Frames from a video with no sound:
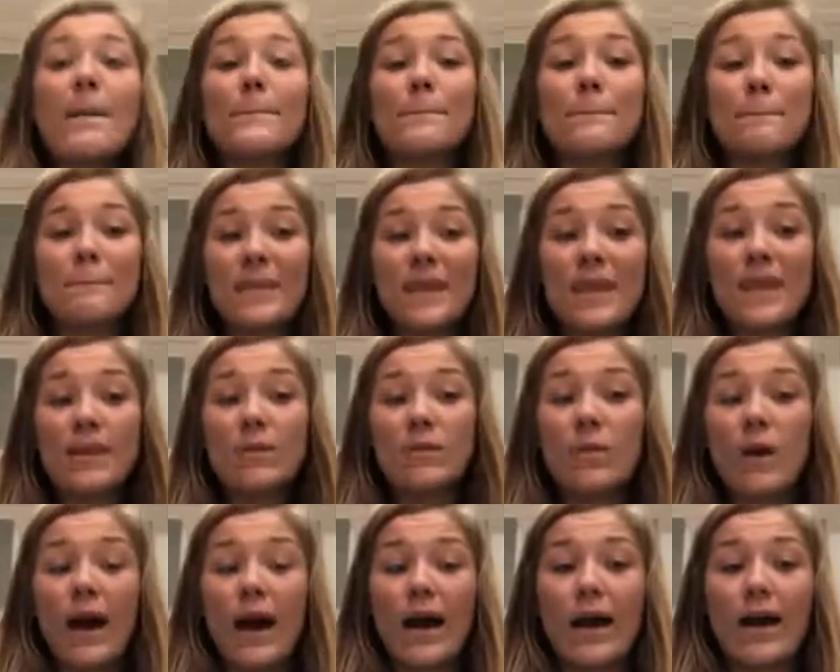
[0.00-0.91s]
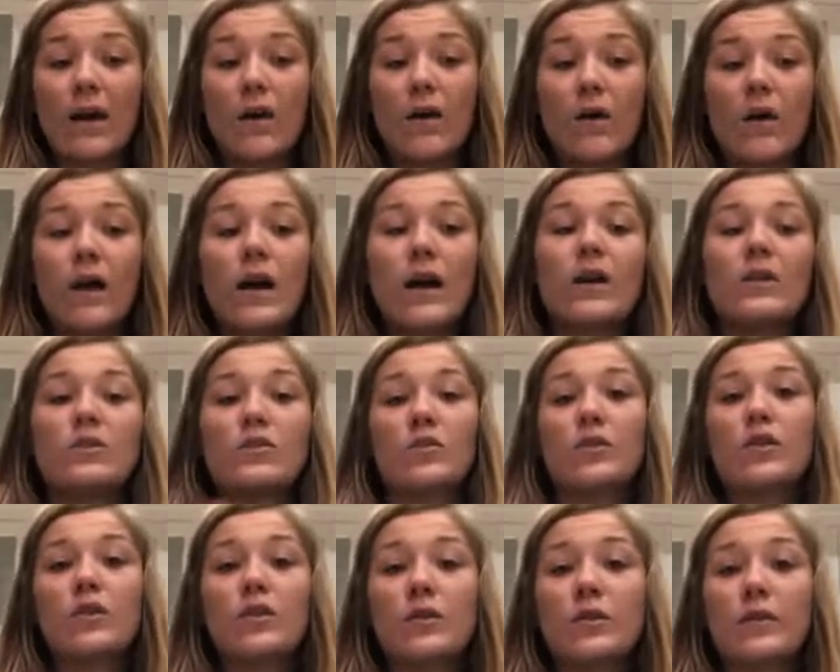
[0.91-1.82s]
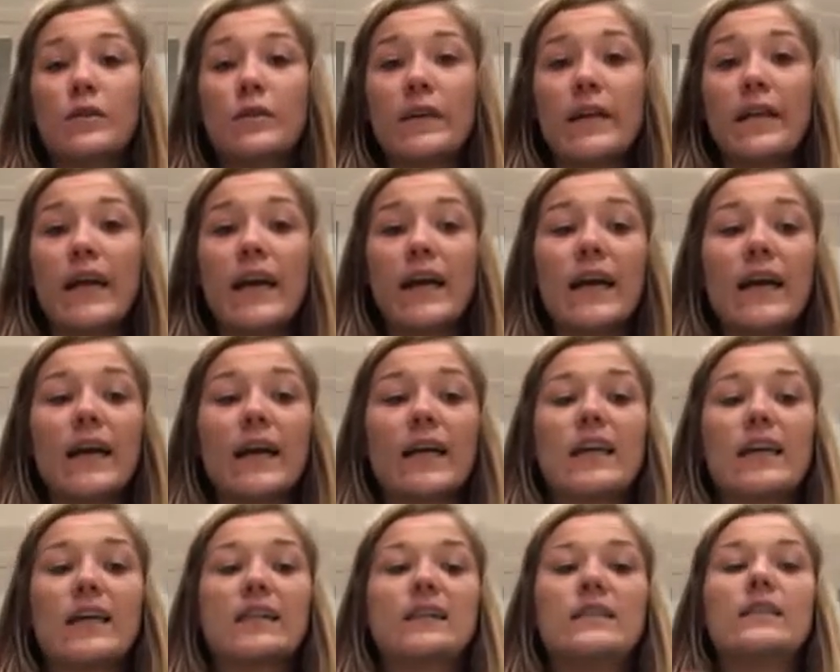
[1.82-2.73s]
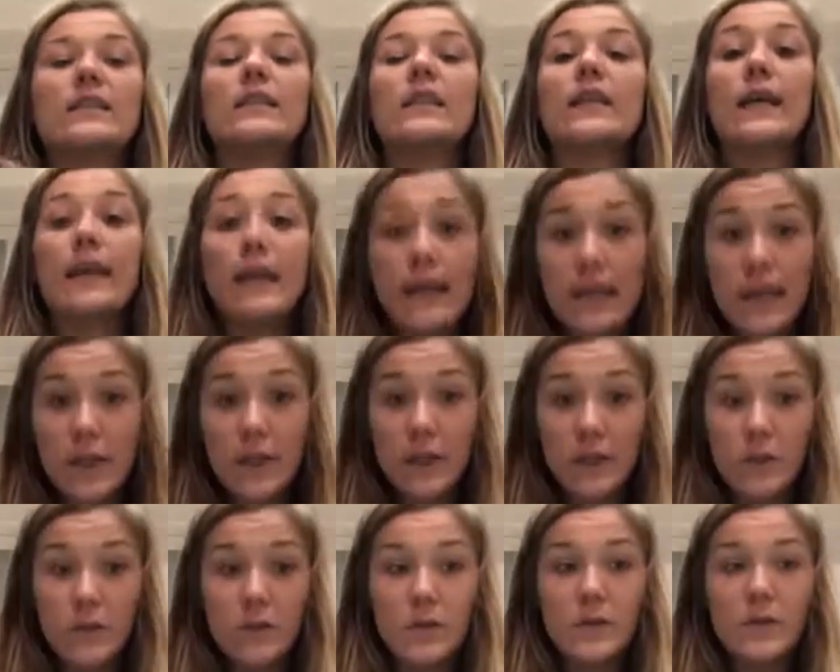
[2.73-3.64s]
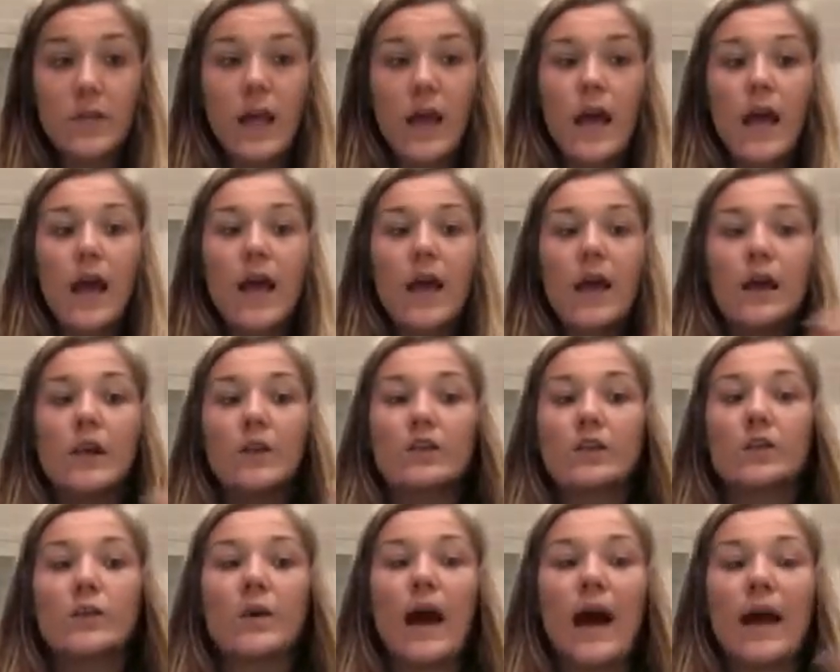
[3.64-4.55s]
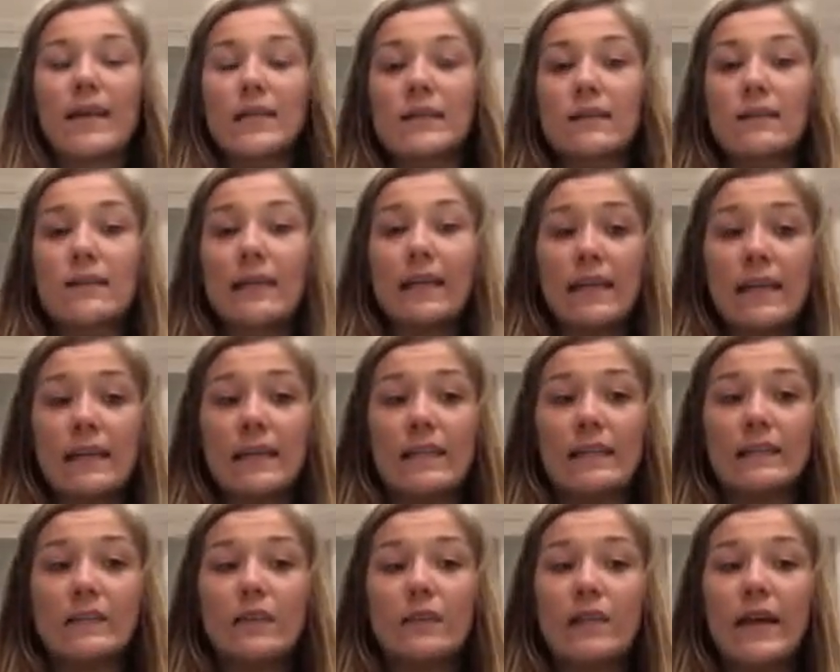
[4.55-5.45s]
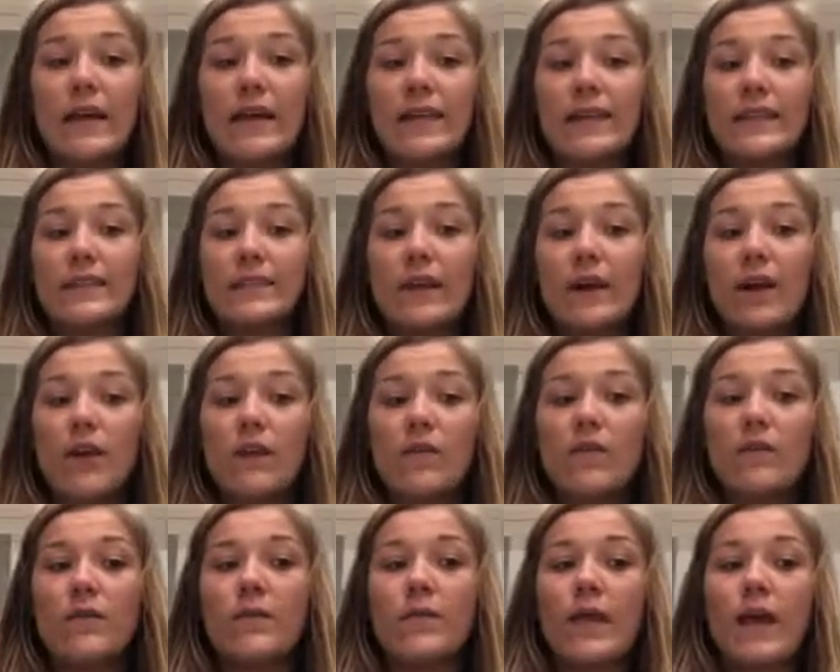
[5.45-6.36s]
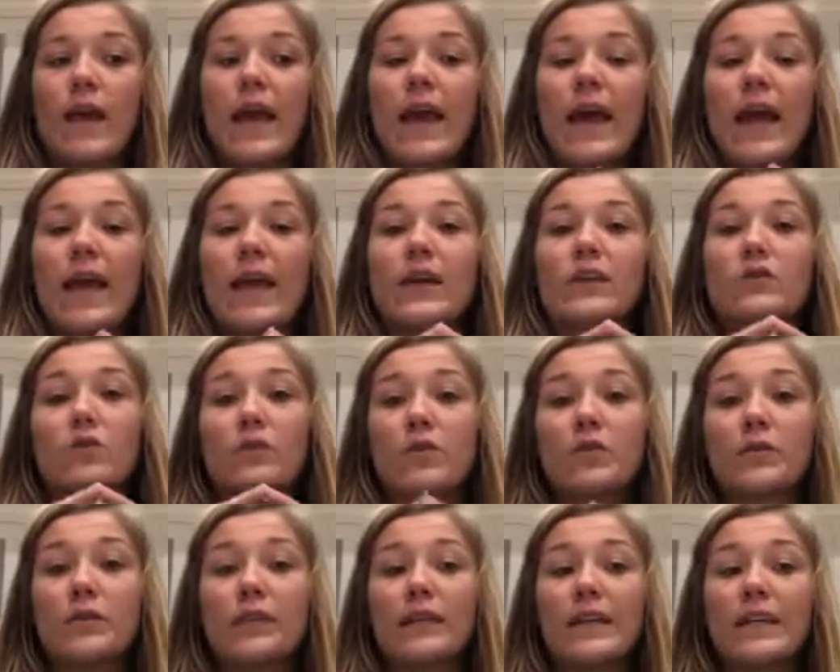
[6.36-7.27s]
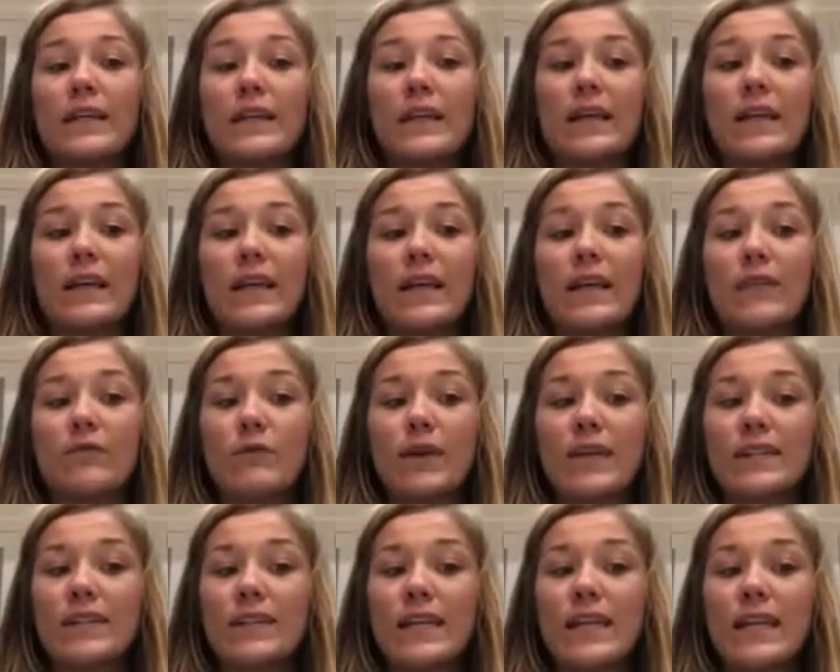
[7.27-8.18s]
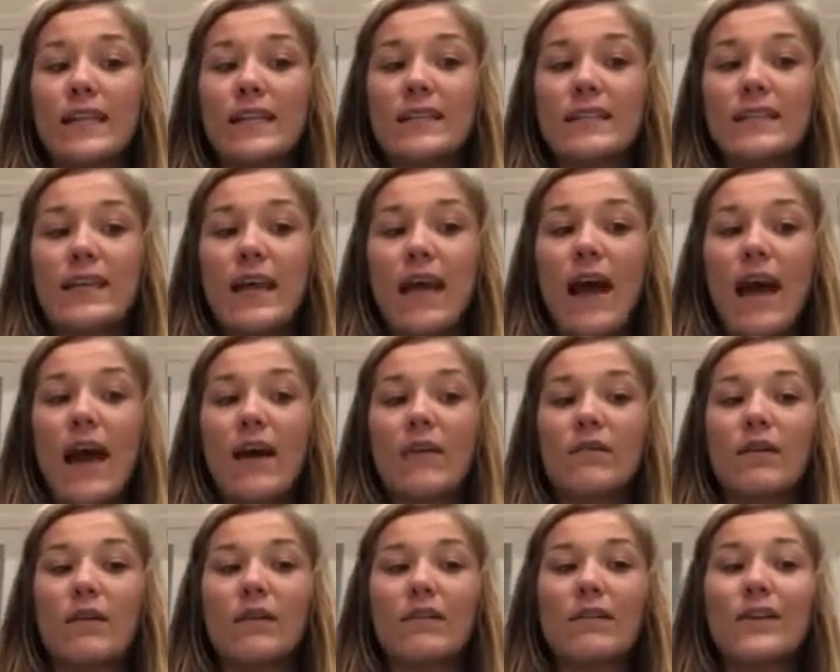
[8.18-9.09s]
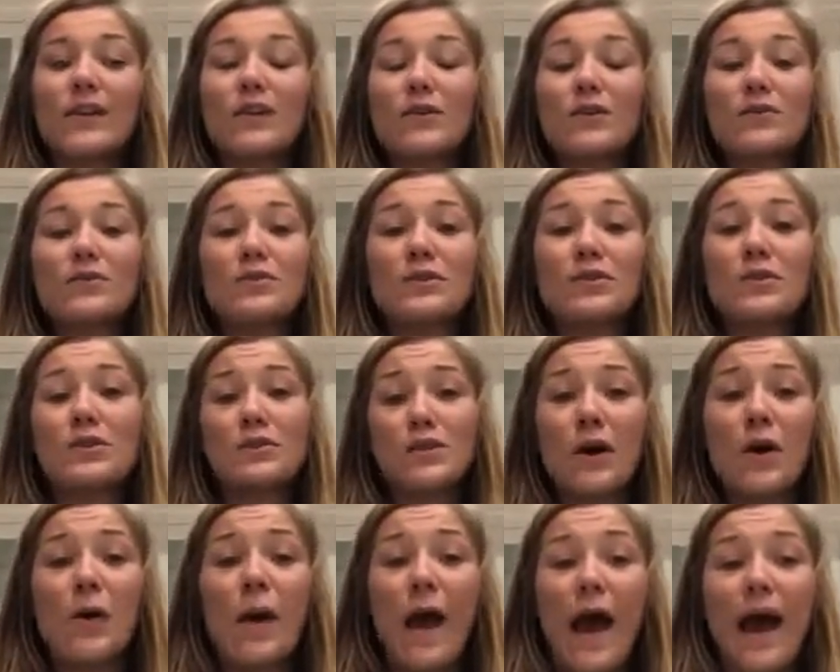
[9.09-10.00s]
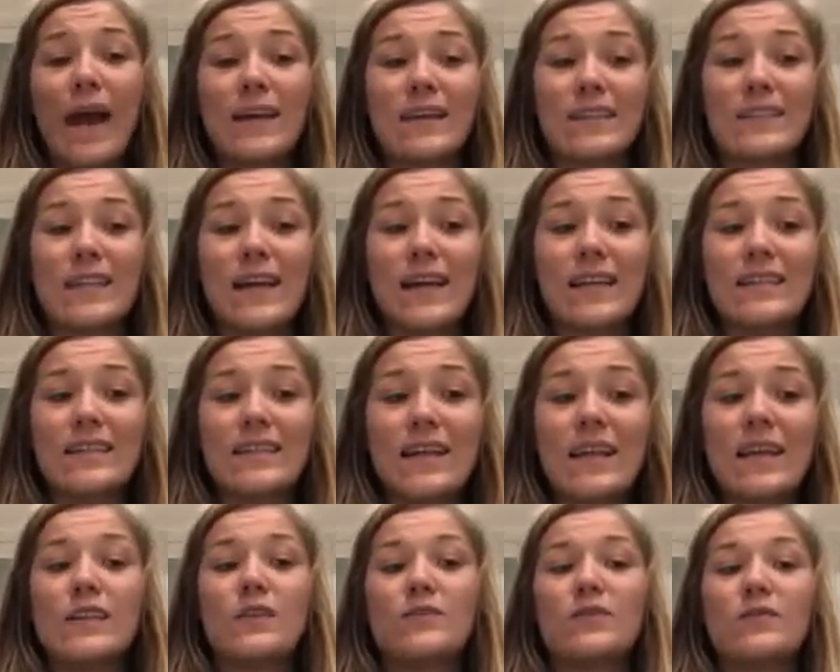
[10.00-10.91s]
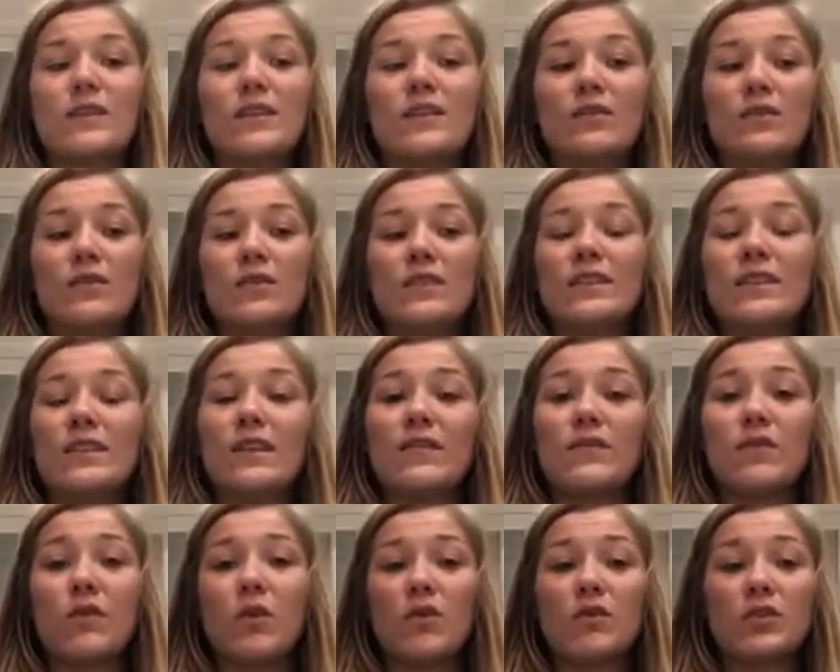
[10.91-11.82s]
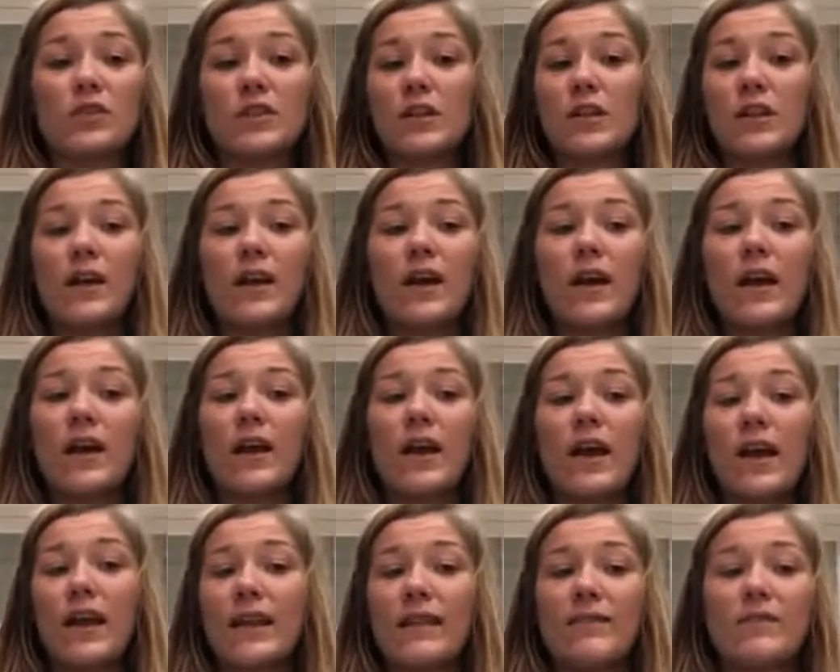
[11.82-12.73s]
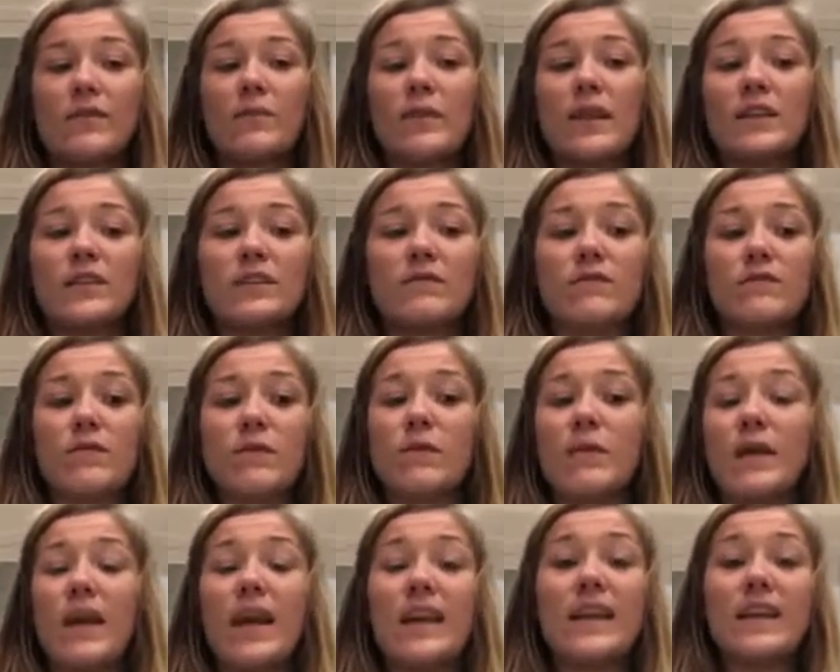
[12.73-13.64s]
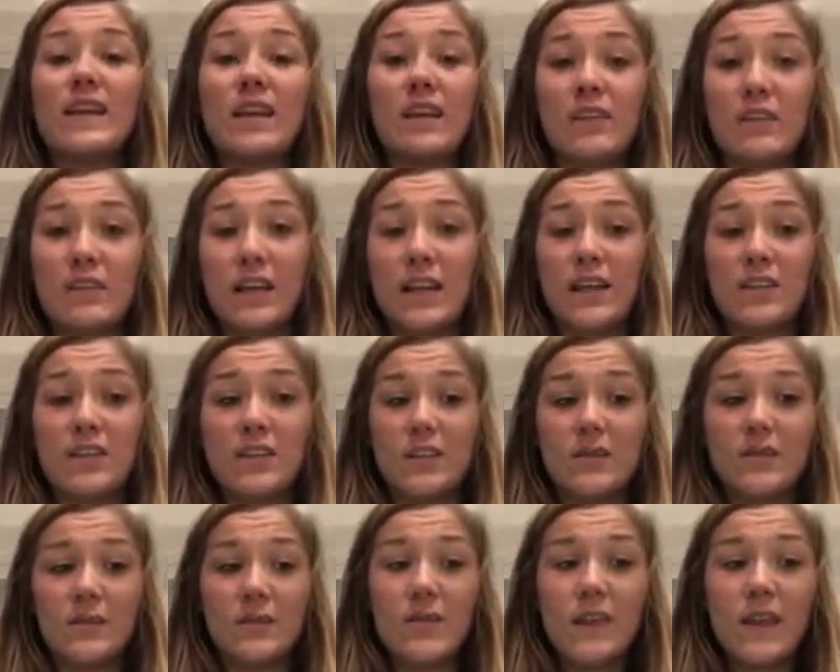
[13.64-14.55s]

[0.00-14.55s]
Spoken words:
Meanwhile, North Korea continues to isolate and insulate itself, and North Korean residents have little to no access to resources of culture and information from any other nation.